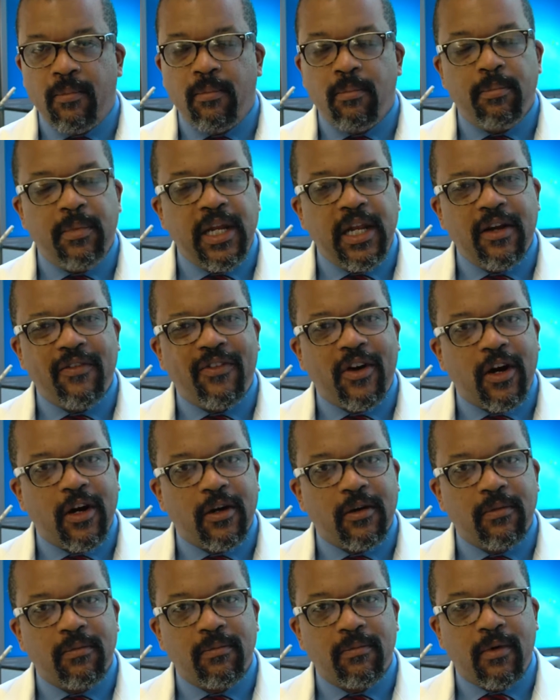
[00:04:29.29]
many of
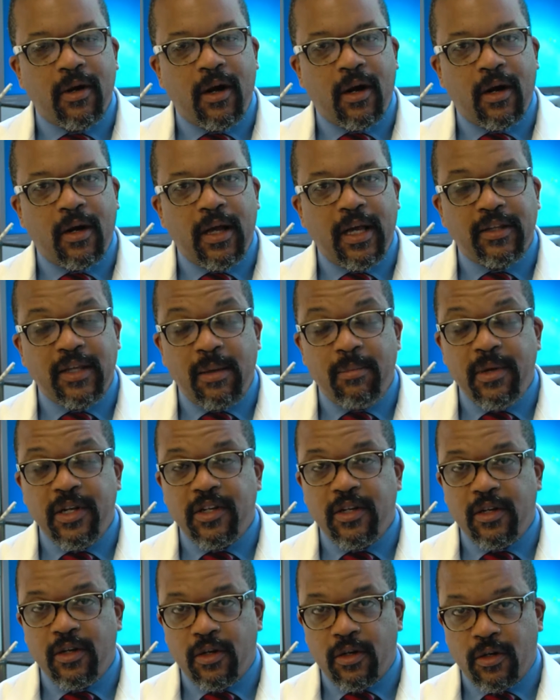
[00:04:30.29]
our, as I
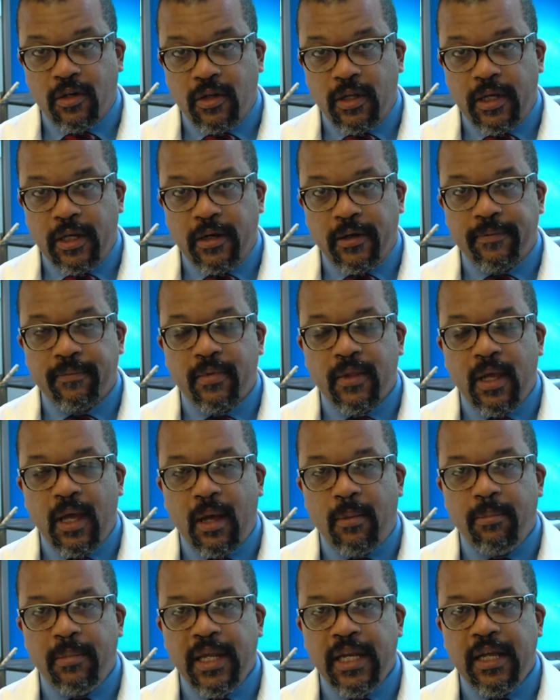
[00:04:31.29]
mentioned earlier,
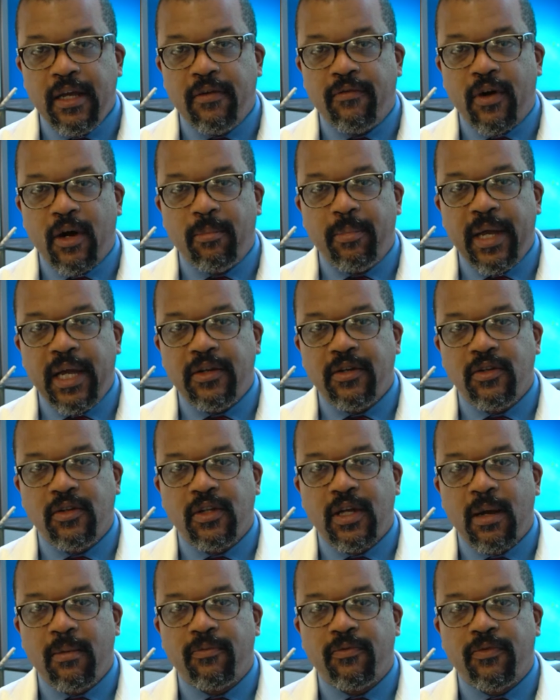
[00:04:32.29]
many of our patients